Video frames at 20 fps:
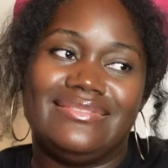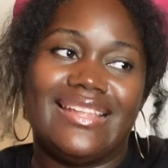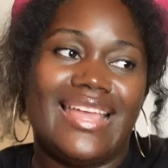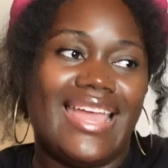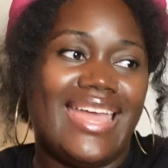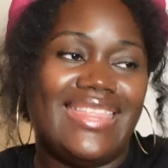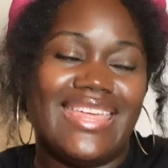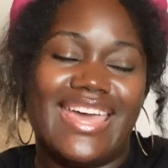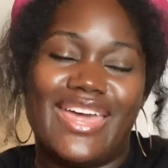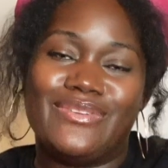
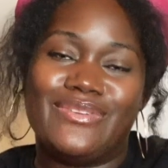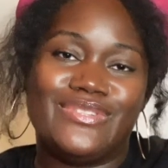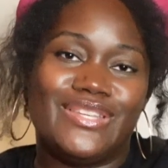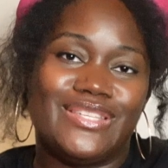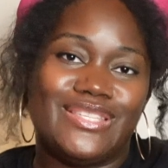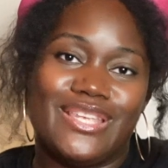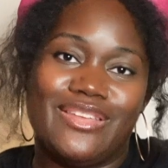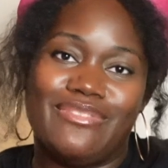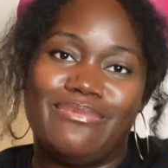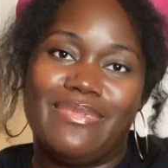And that'll
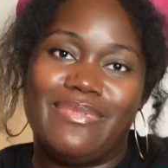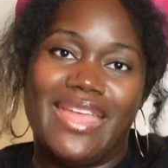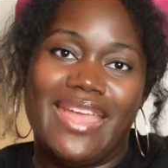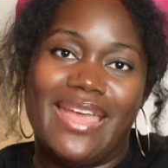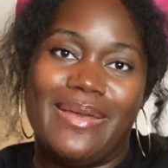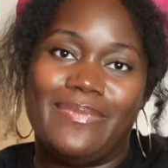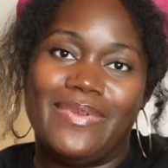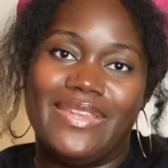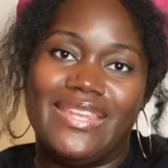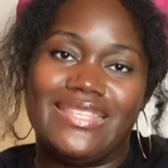just give me
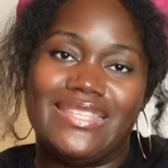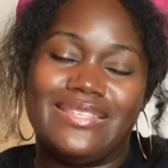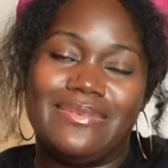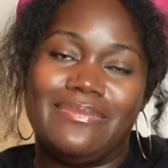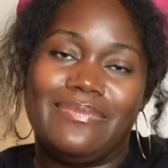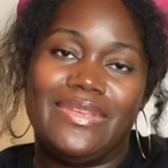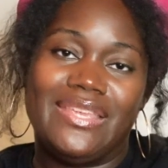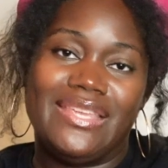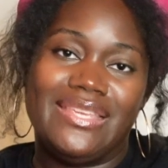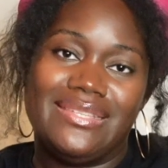happiness and
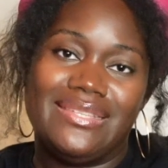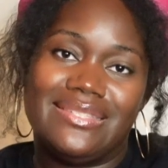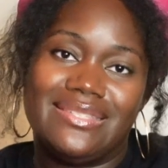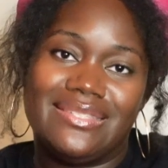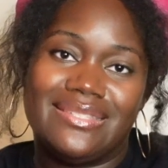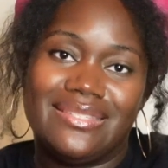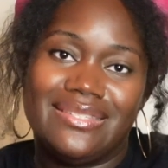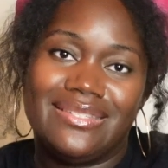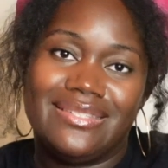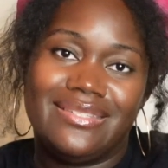
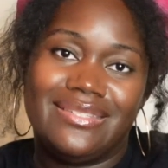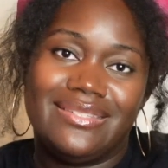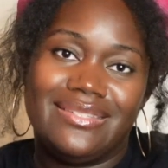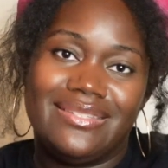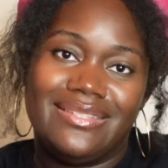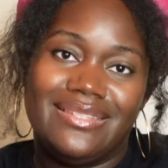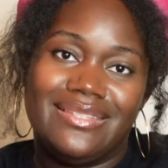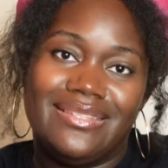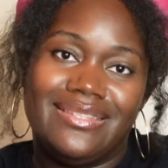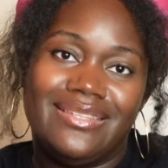peace.
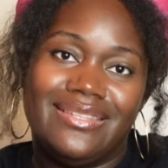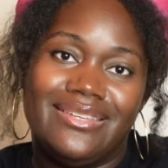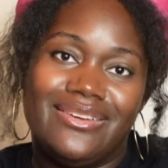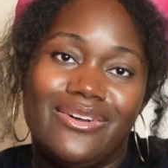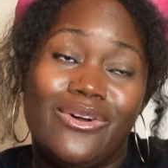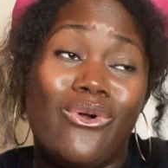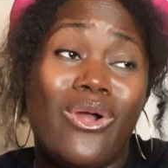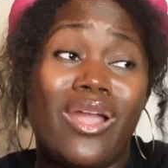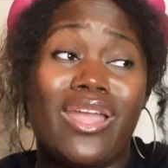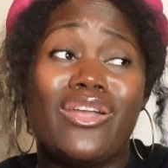
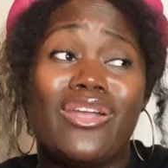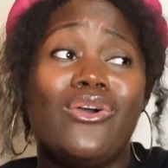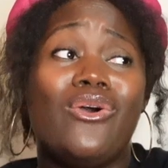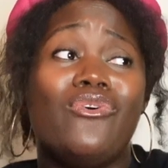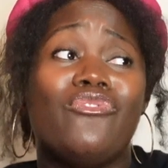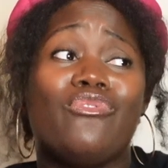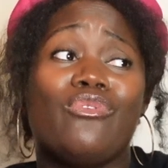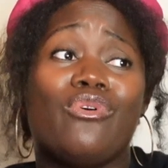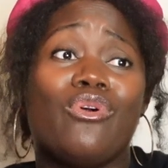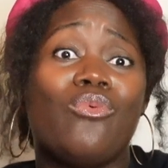Or I can go
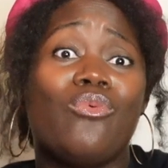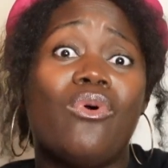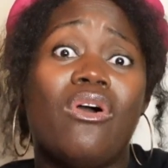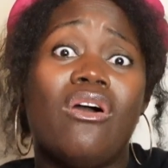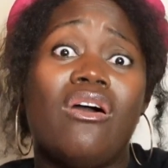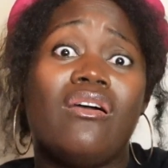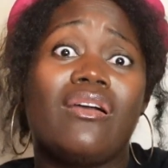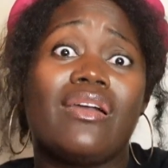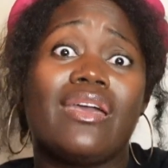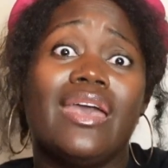for a
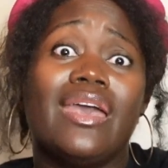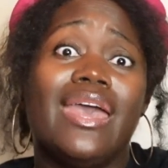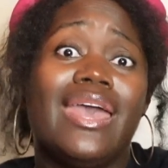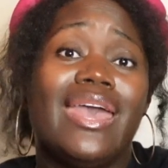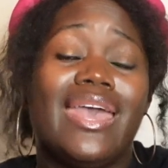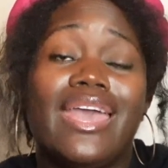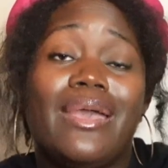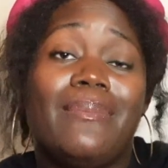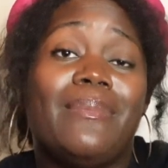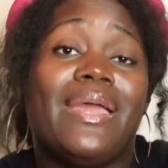walk
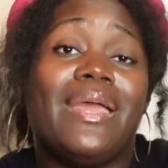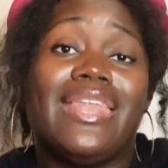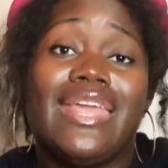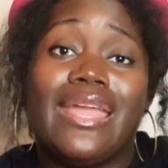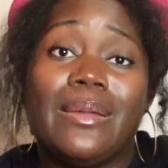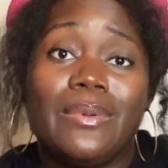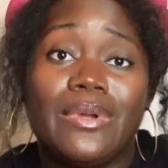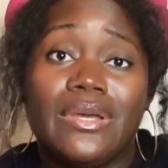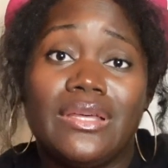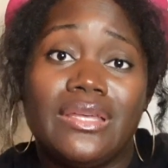in my
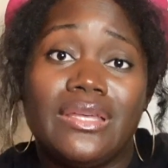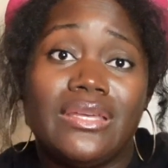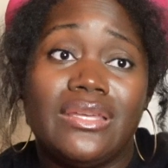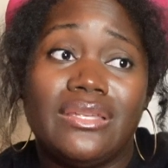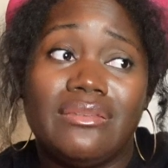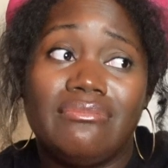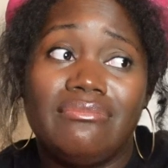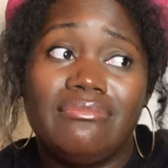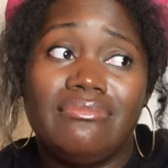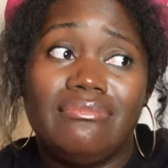
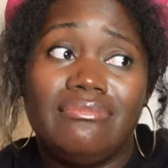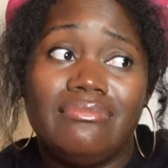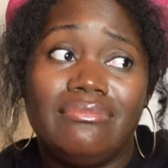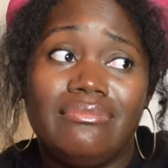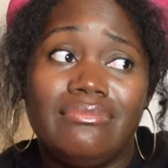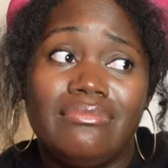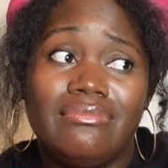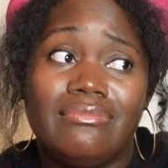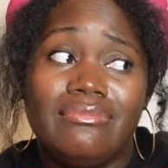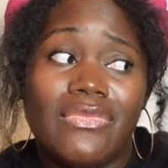neighborhood,
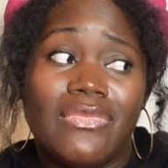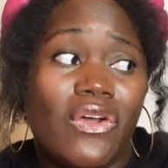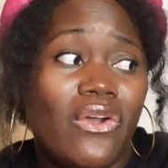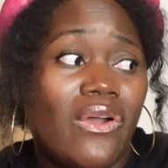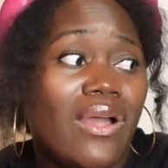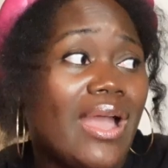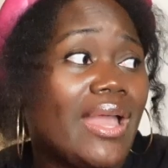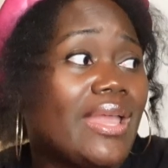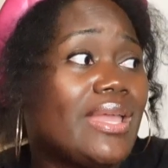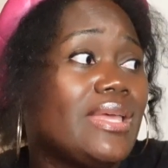
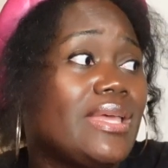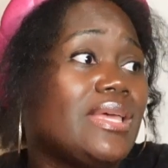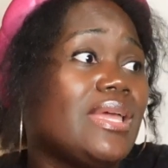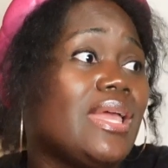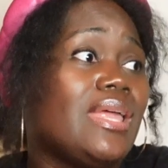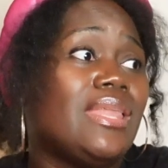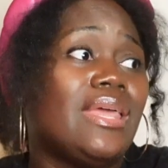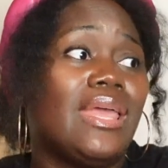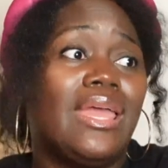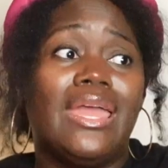or I
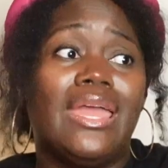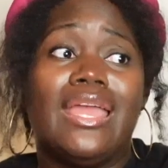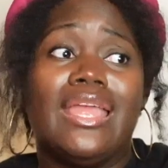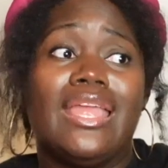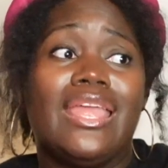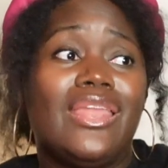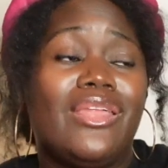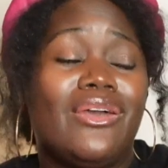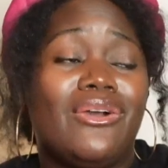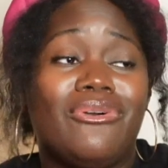could,
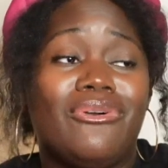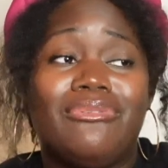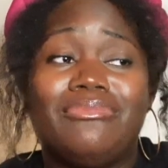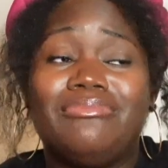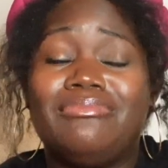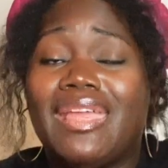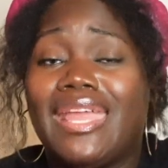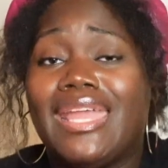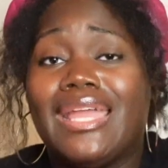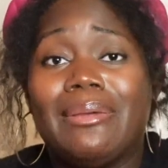you know,
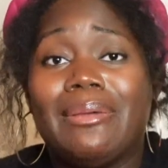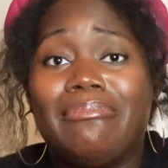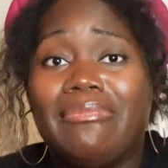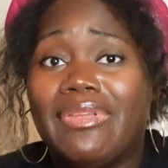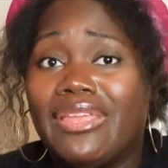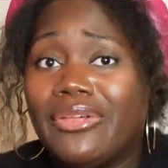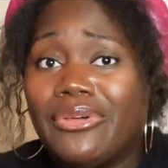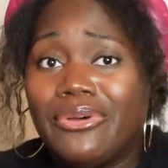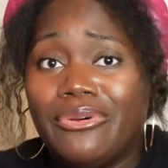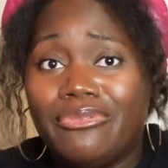make a
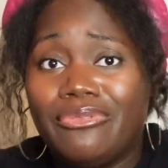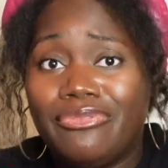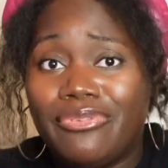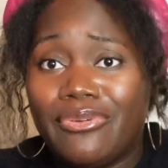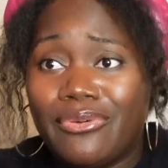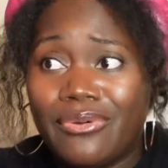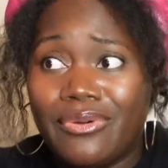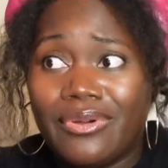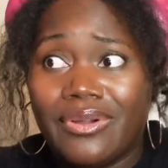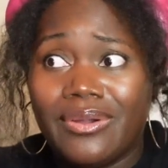meal
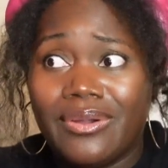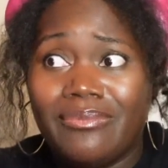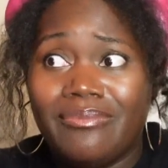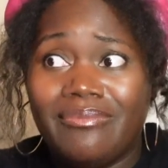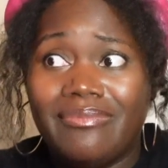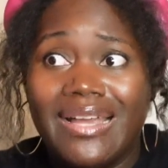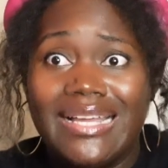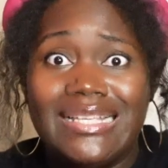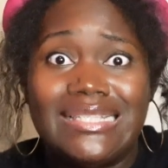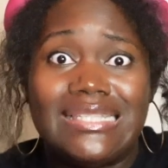for
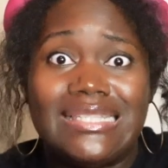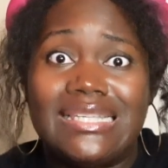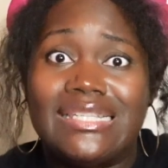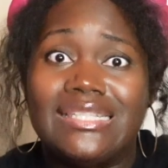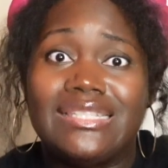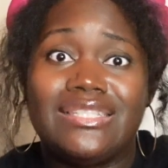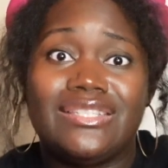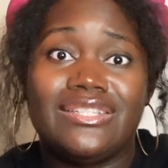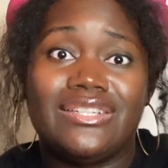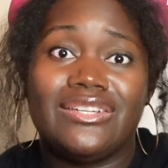my
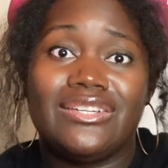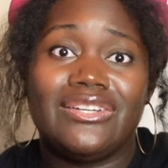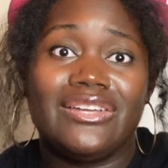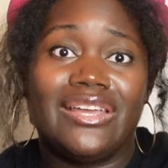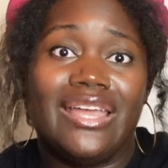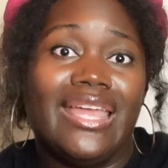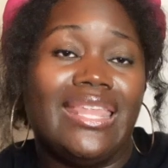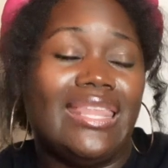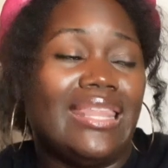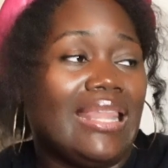sister
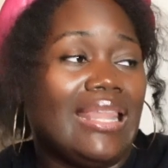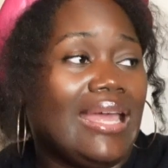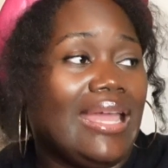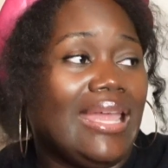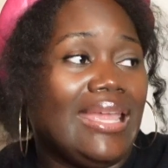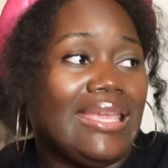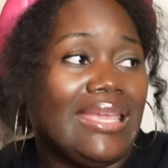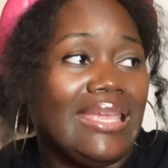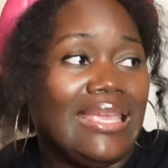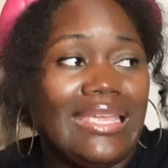and
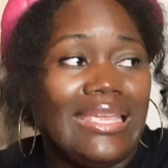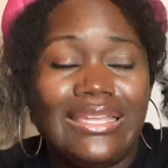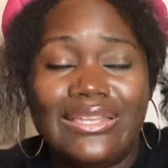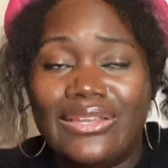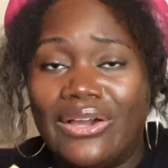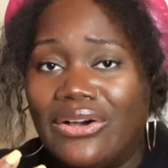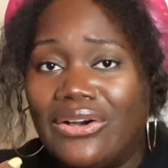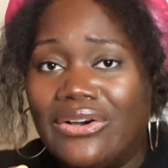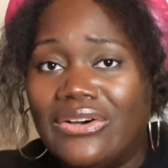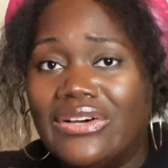like eat
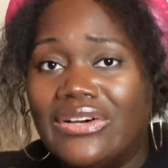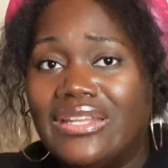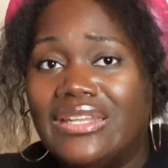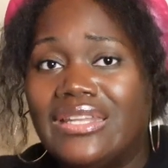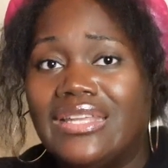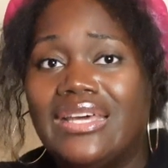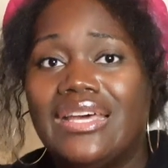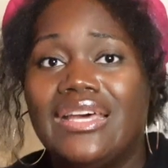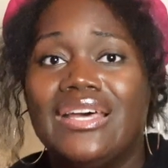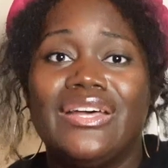on
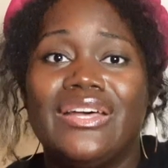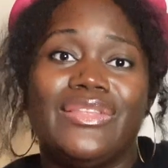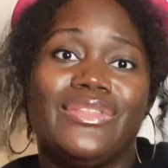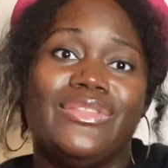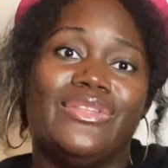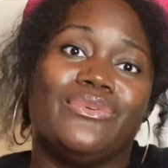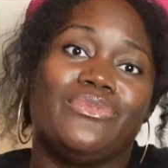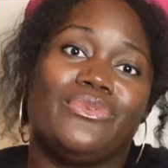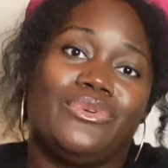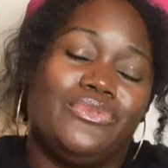
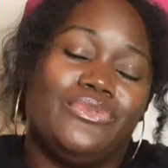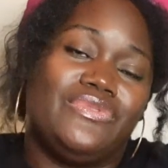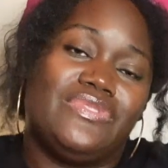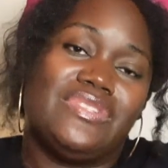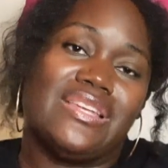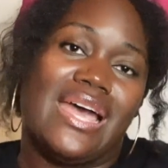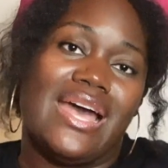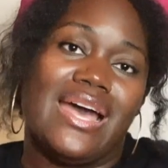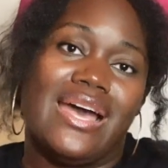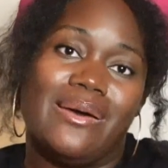the
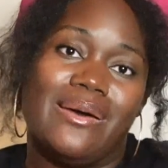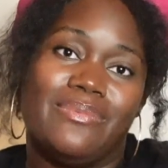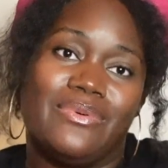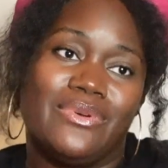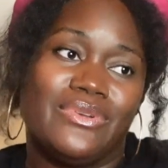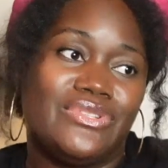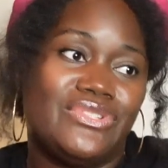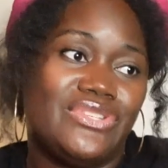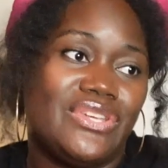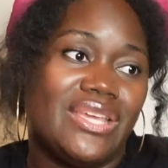rooftop,
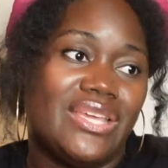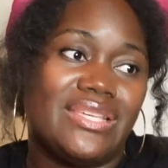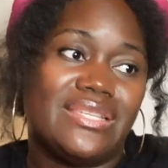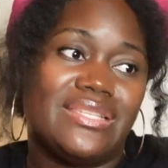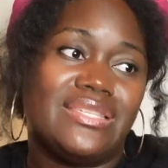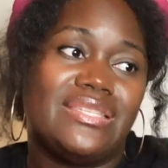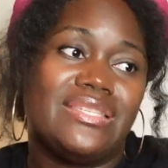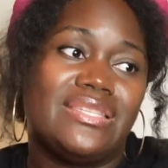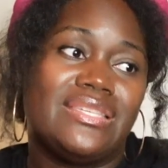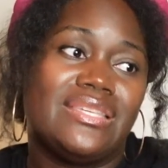or
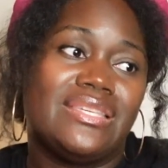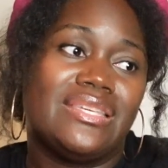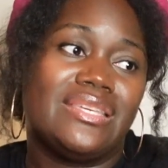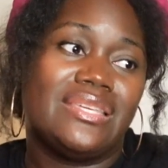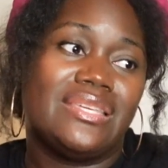just